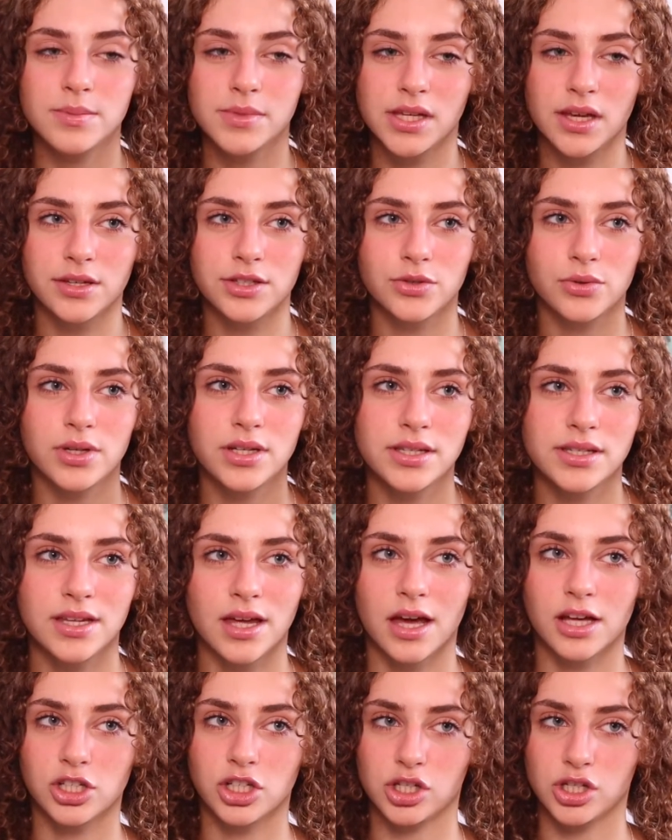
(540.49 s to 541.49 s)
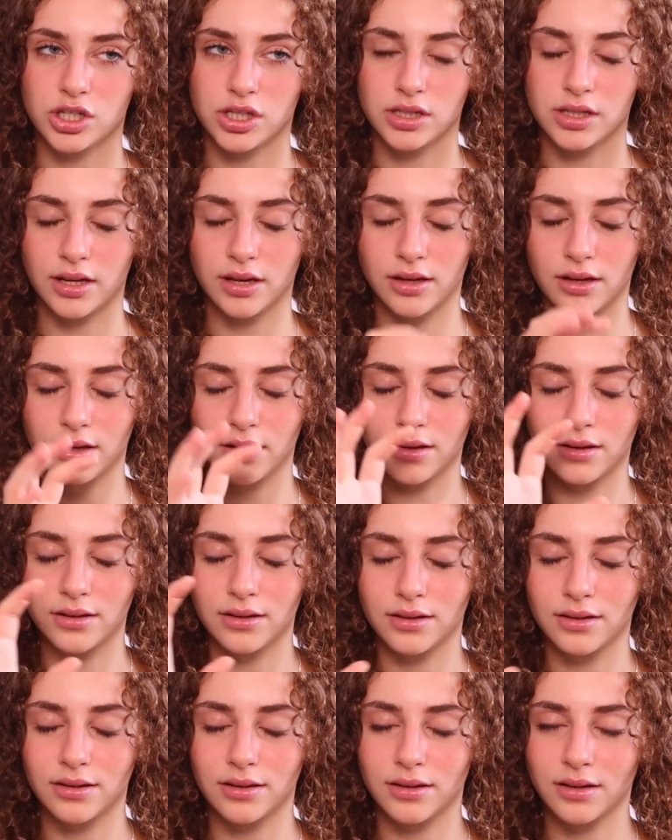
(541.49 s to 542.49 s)
sunscreens that just
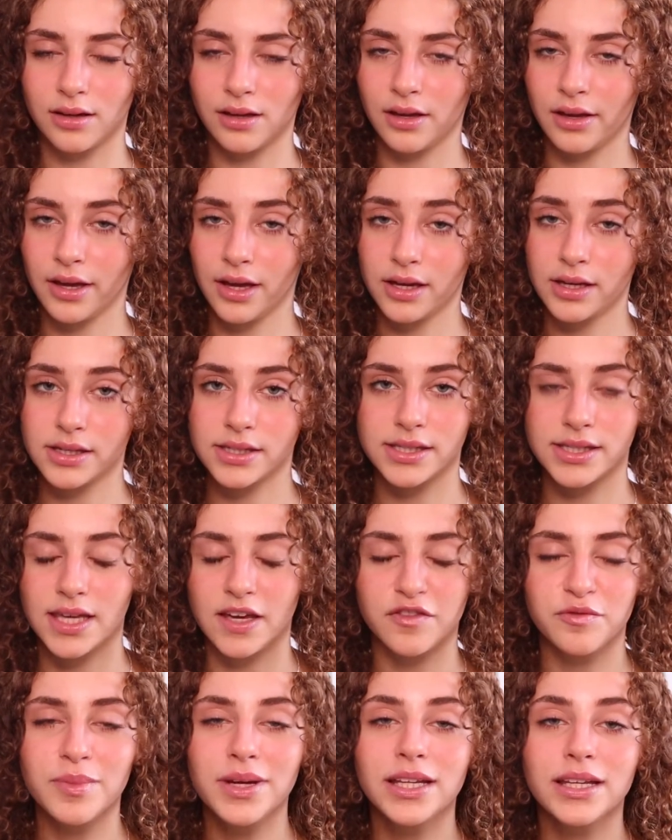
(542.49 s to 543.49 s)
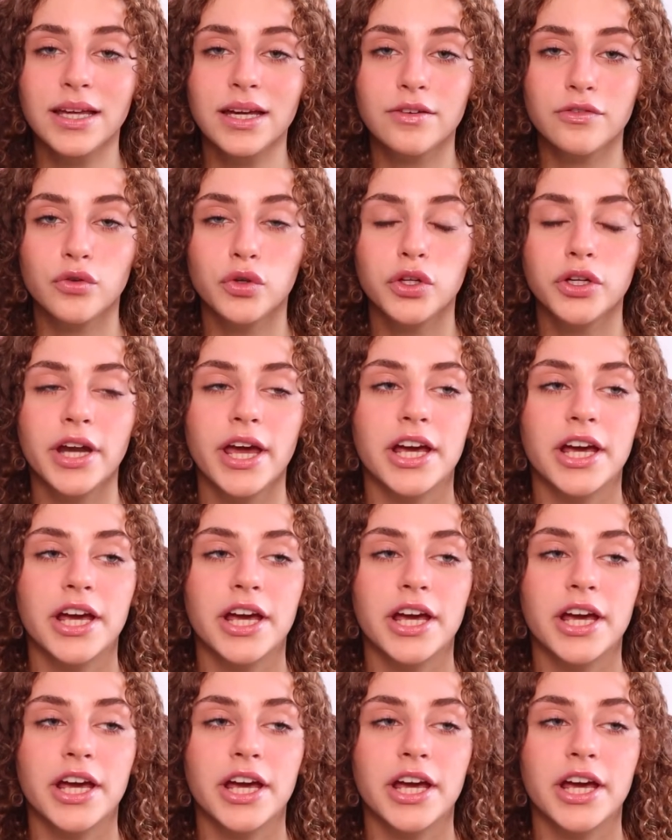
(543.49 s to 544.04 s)
saved my life while on